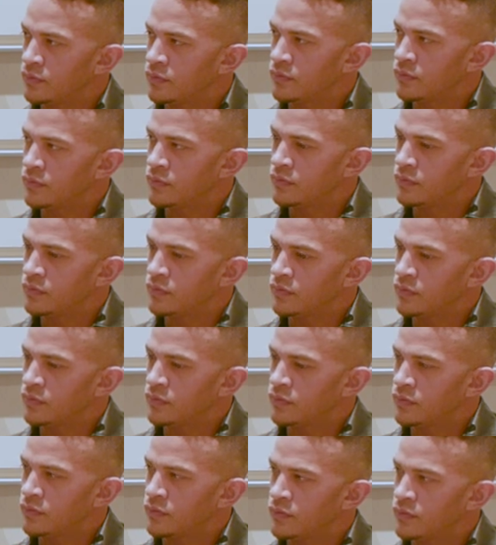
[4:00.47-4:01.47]

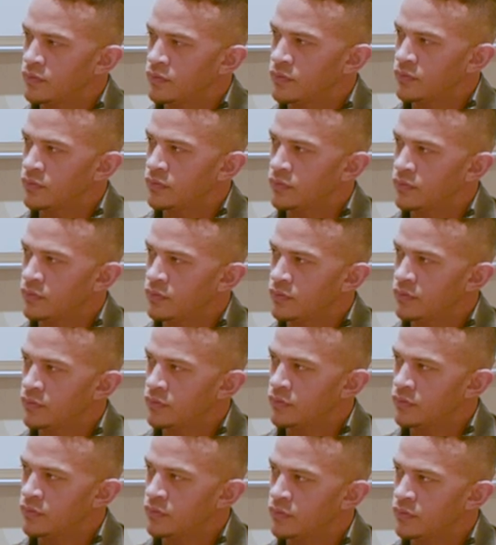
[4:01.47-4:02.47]

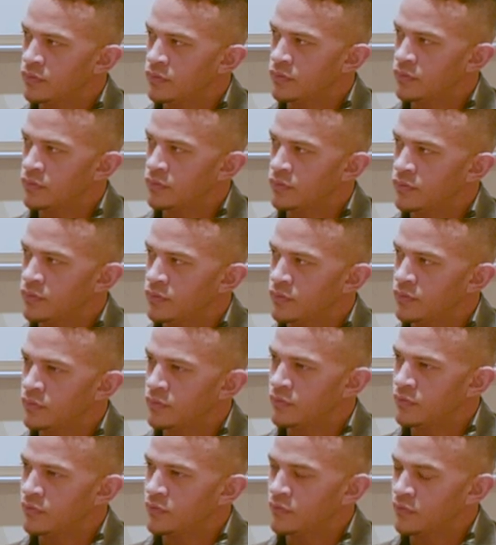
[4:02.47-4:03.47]

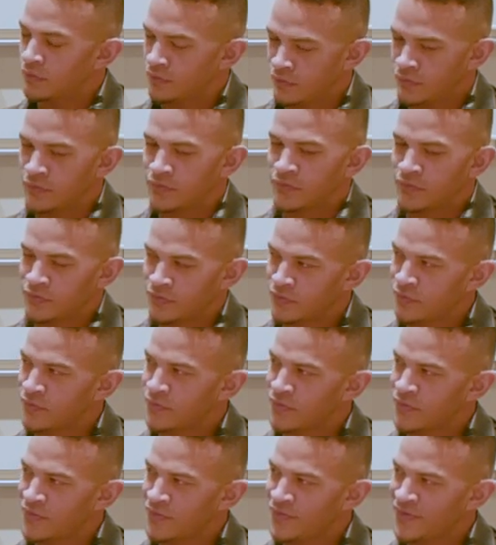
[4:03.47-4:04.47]

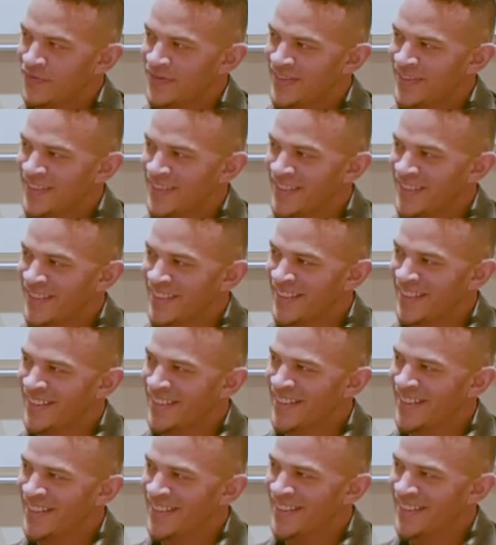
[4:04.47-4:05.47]

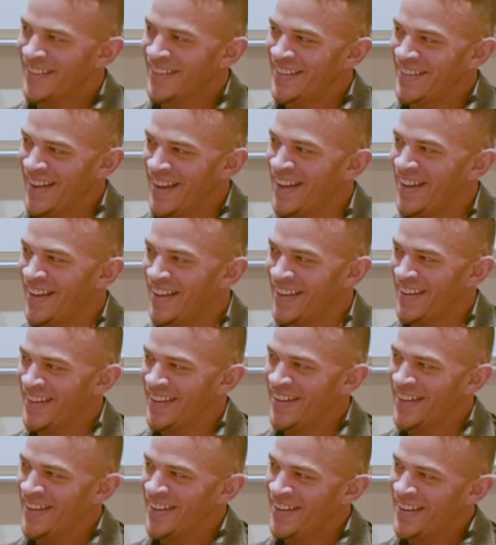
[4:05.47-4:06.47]

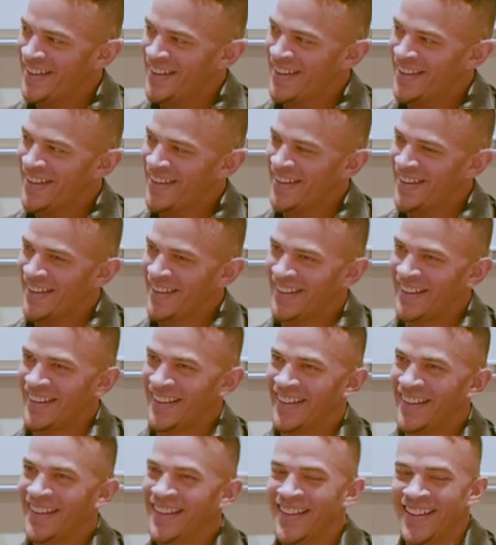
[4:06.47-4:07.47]

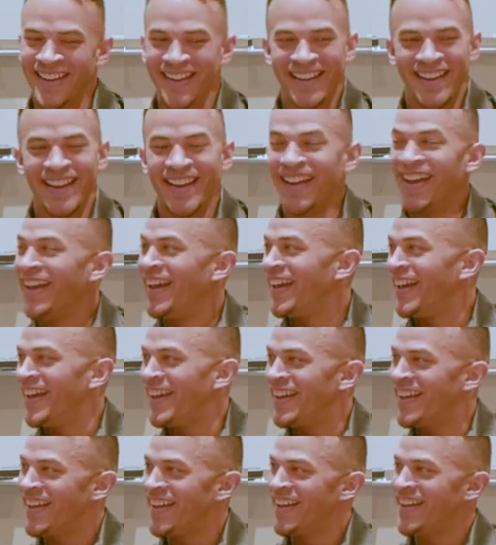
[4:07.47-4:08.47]
No words are spoken by the person on screen.